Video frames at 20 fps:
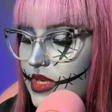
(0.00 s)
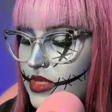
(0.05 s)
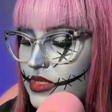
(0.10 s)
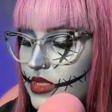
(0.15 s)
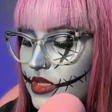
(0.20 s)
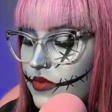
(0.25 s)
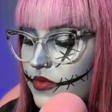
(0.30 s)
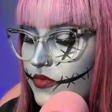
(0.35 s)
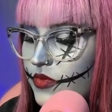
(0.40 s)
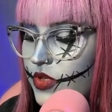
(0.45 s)

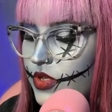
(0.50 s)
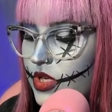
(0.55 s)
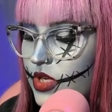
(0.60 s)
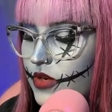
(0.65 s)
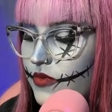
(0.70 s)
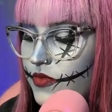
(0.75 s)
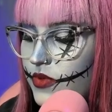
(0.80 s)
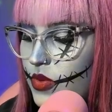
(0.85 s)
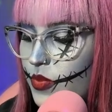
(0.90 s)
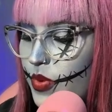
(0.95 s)
Instead of looking
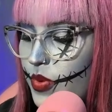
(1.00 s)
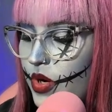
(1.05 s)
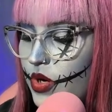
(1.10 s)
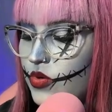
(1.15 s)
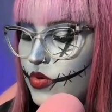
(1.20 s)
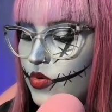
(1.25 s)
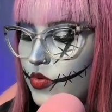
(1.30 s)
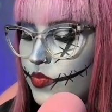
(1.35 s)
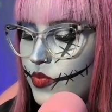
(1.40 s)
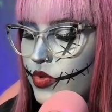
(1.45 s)
for the
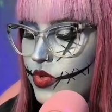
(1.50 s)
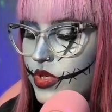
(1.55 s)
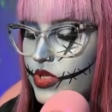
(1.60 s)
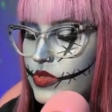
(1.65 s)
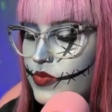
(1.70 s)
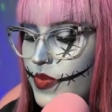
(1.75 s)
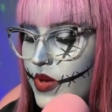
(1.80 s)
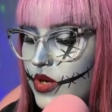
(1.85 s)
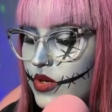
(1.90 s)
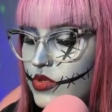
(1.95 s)
paranormal, it's
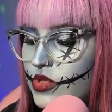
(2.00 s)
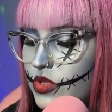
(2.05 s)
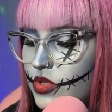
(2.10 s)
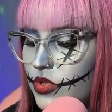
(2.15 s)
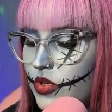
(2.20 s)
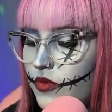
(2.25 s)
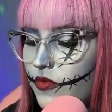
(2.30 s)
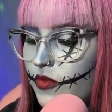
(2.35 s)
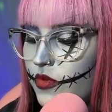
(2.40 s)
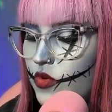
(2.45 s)
better to
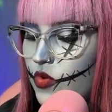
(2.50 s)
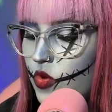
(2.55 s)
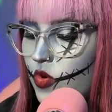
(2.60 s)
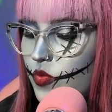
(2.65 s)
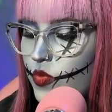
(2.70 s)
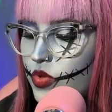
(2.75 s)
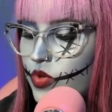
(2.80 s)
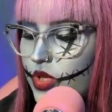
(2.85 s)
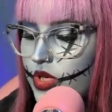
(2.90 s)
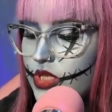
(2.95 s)
look for
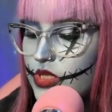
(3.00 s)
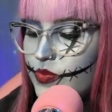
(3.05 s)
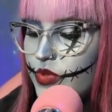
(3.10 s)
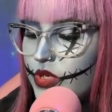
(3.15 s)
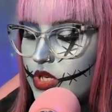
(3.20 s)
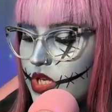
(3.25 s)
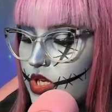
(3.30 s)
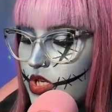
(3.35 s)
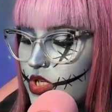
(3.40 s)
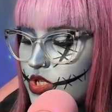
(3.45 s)
normal
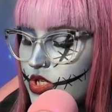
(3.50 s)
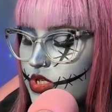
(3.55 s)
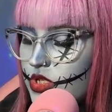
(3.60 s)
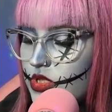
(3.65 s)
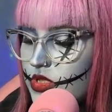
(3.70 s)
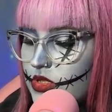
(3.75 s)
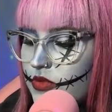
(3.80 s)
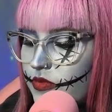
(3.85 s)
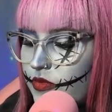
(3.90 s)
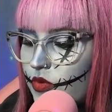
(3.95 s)

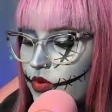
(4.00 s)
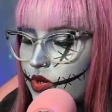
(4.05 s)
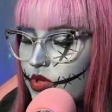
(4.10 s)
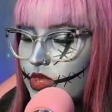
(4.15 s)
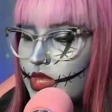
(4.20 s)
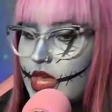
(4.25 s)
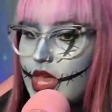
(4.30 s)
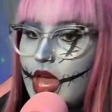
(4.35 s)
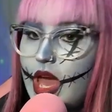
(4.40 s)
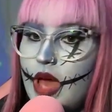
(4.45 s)
explanations for
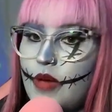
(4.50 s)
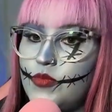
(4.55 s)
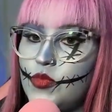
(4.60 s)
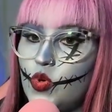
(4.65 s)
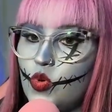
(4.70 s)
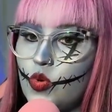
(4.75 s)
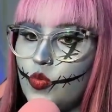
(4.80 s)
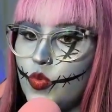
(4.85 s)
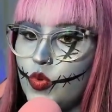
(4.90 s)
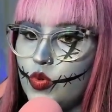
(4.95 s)
the
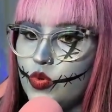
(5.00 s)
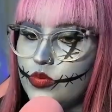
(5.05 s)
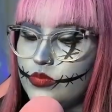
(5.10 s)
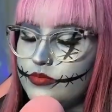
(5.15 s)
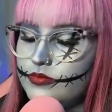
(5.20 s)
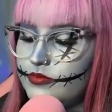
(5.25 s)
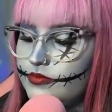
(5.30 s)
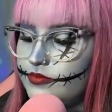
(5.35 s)
abnormal.